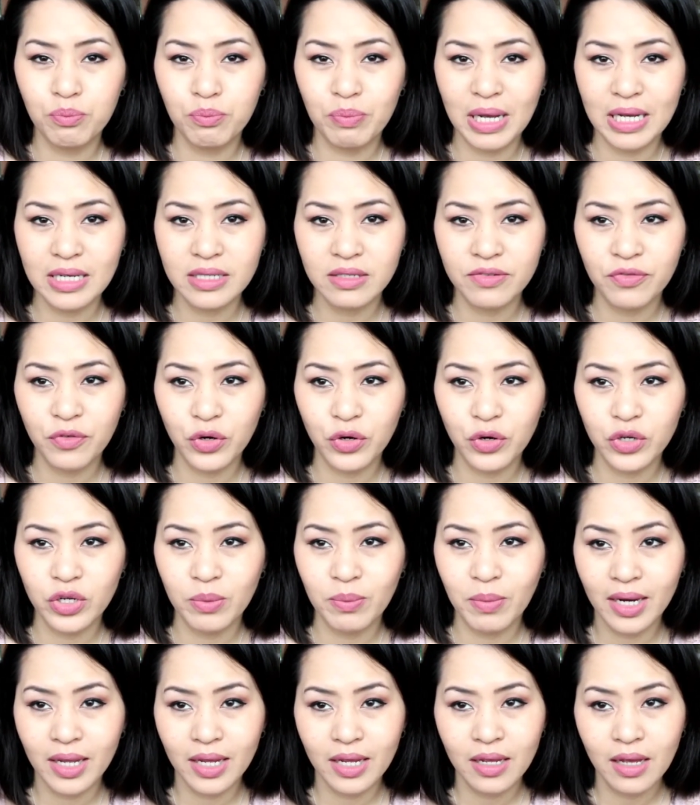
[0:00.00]
best for your
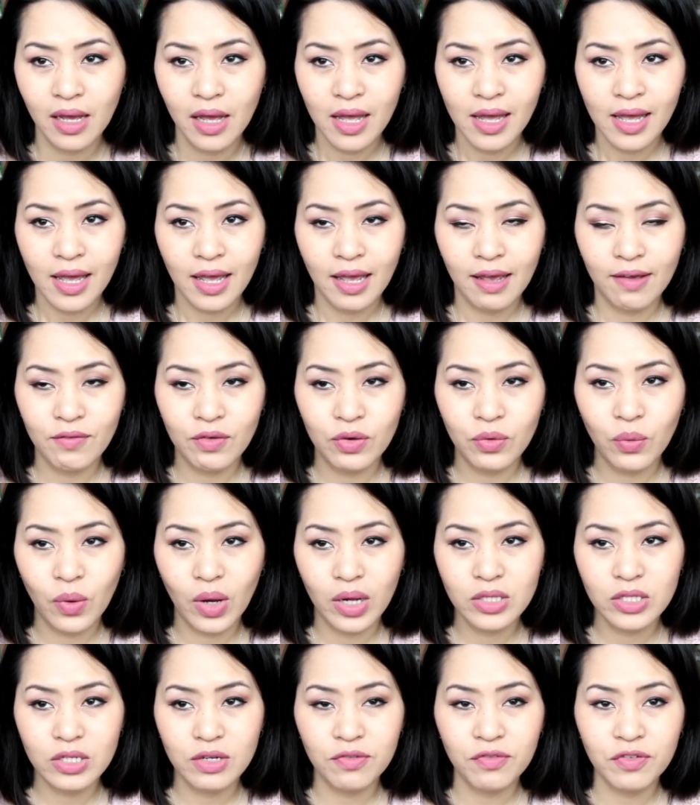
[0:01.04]
money if you
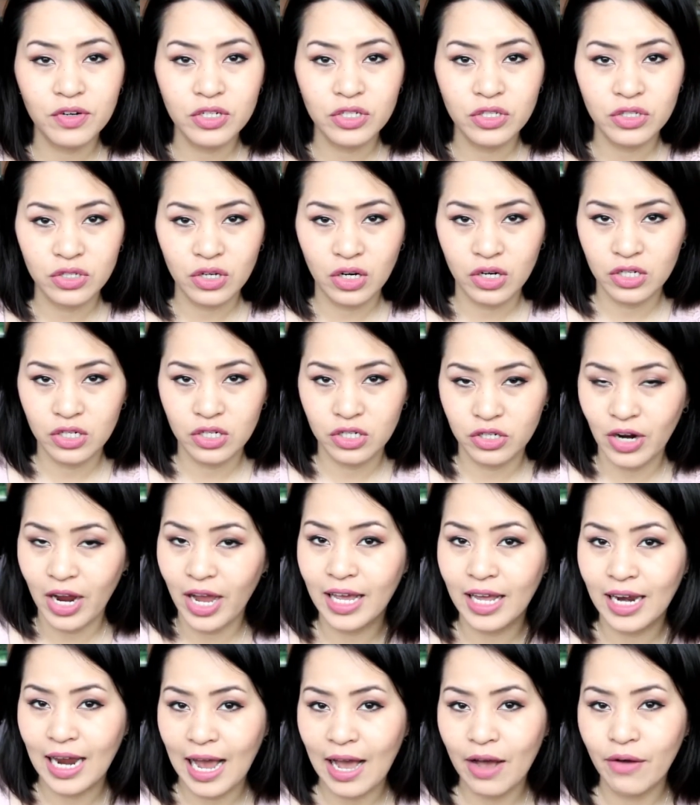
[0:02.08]
want to first start
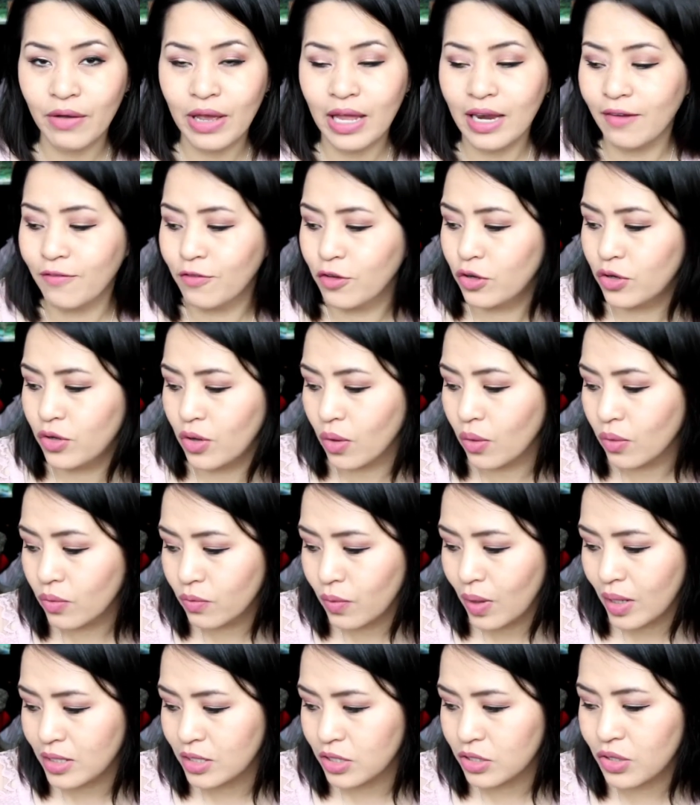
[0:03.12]
trying it out. And if you don't
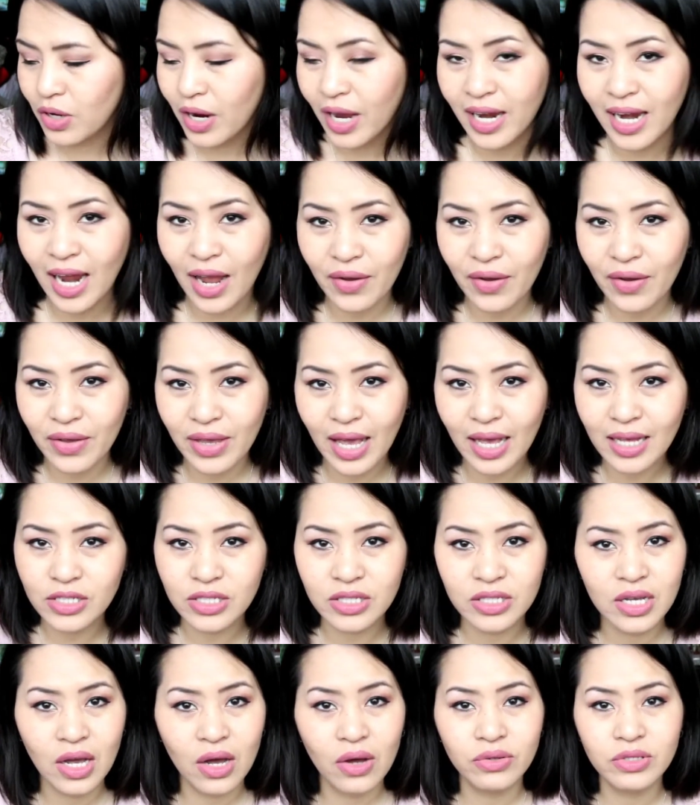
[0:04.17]
want to try it out yet,
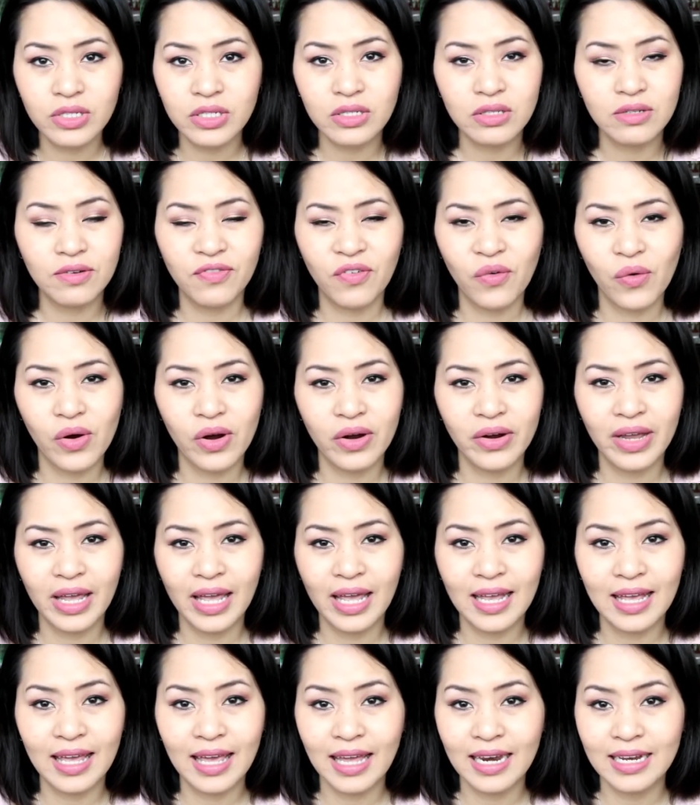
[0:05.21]
just go to Sephora
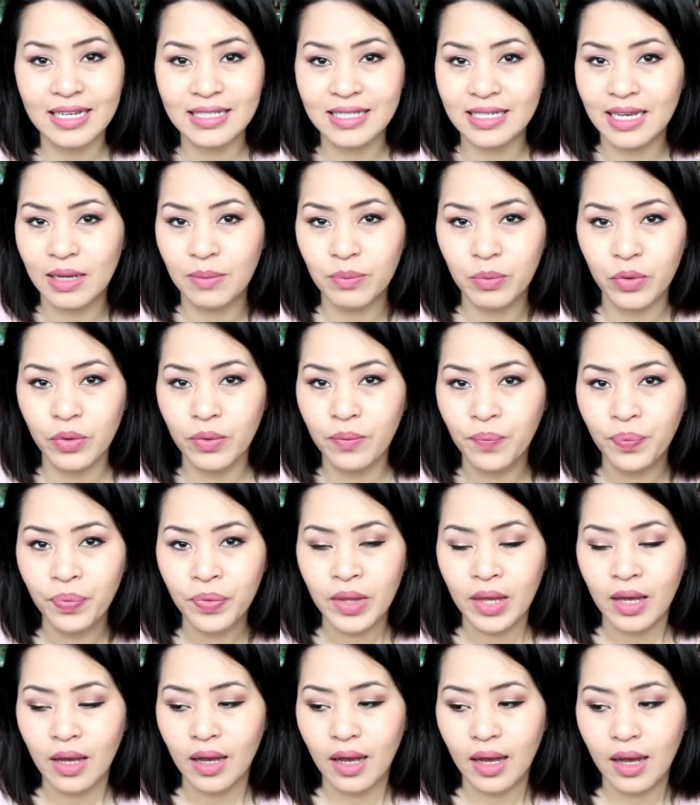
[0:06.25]
and get a sample.
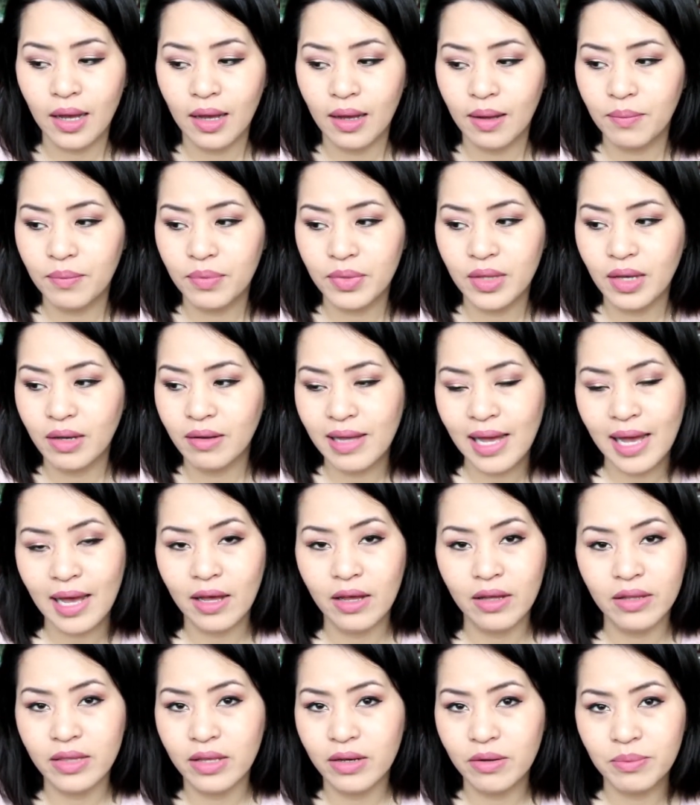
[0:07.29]

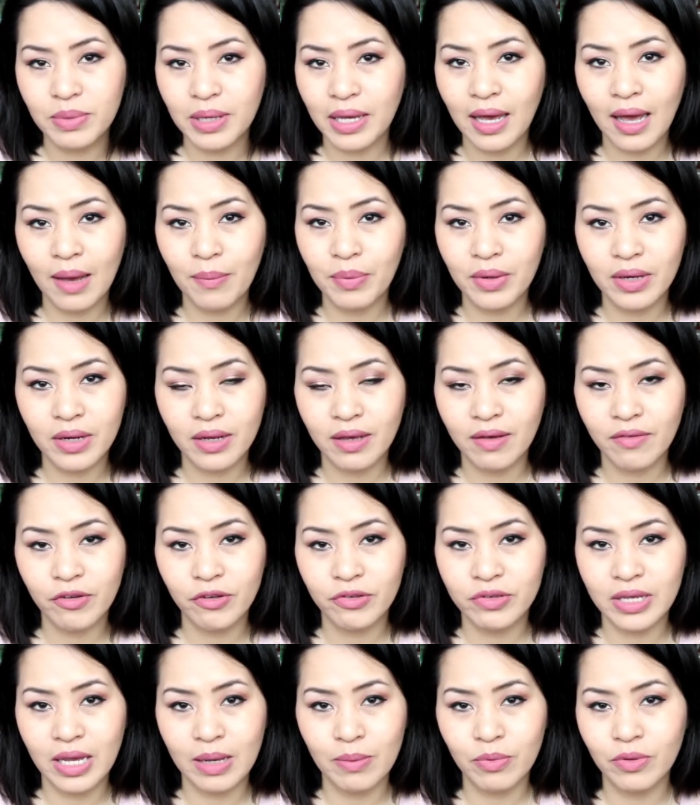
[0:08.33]
They'll be happy to give
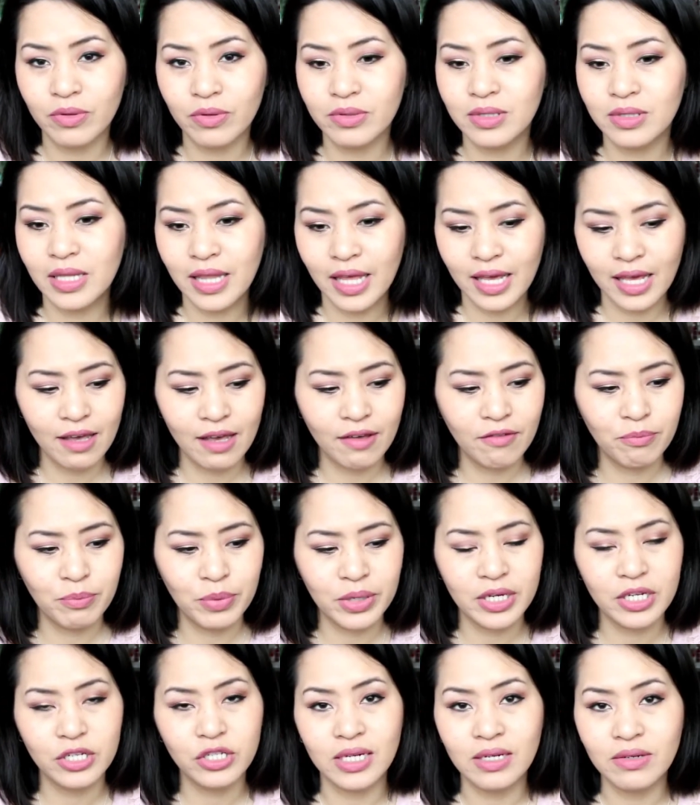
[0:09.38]
you samples, and they give
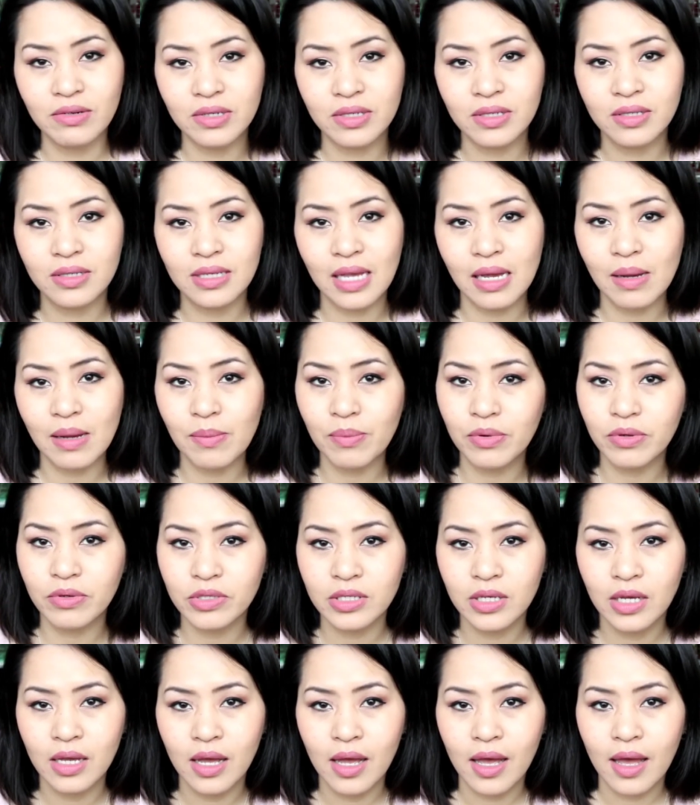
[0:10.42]
pretty generous
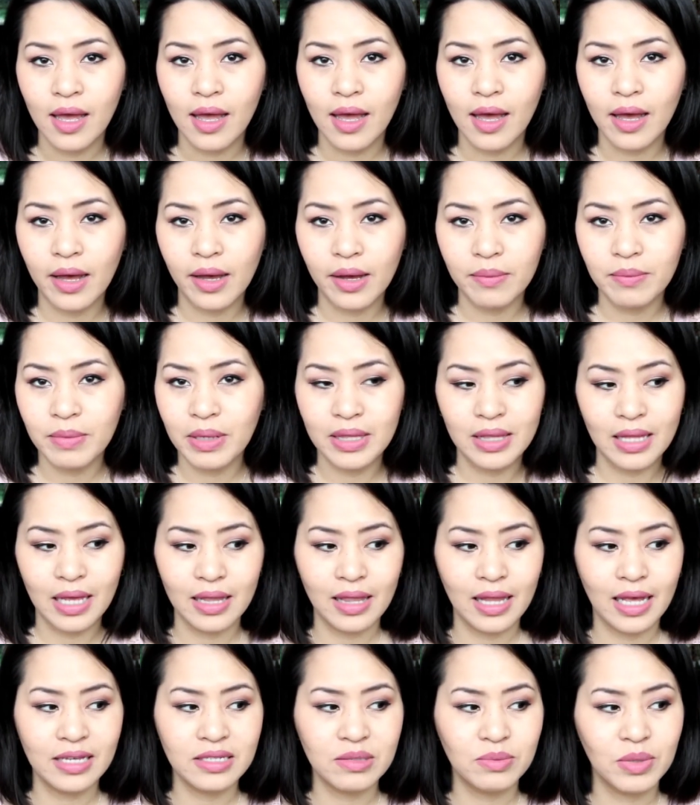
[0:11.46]
samples
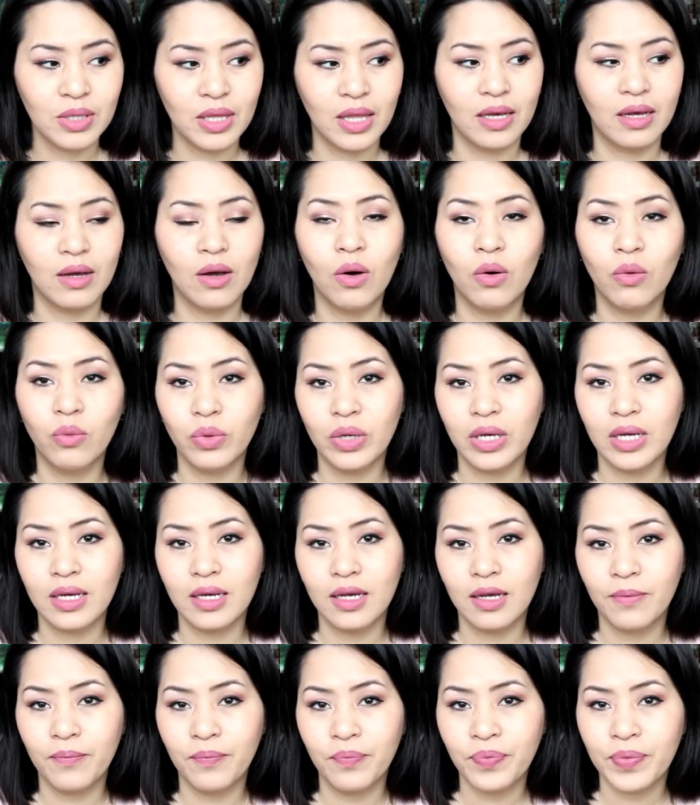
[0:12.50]
that last me like a whole
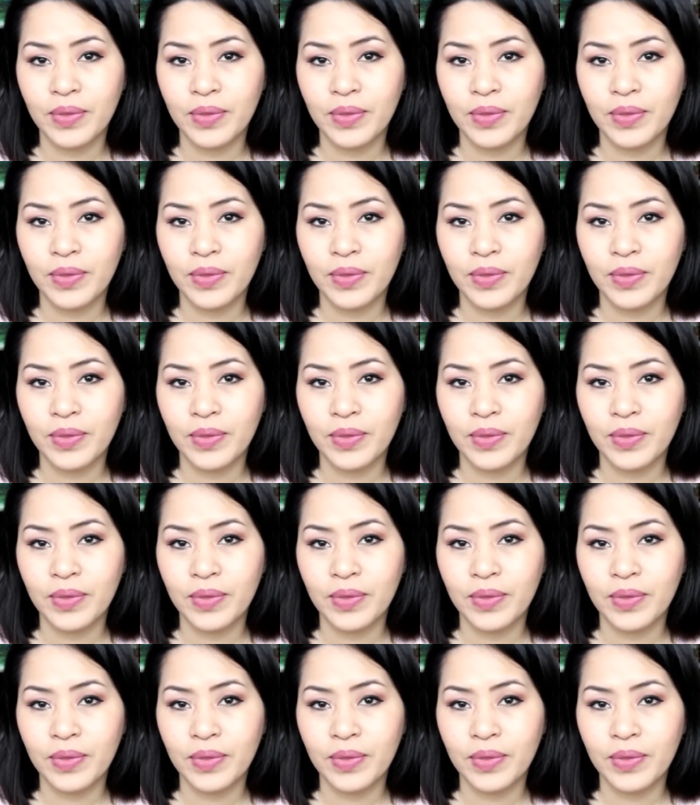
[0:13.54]
week.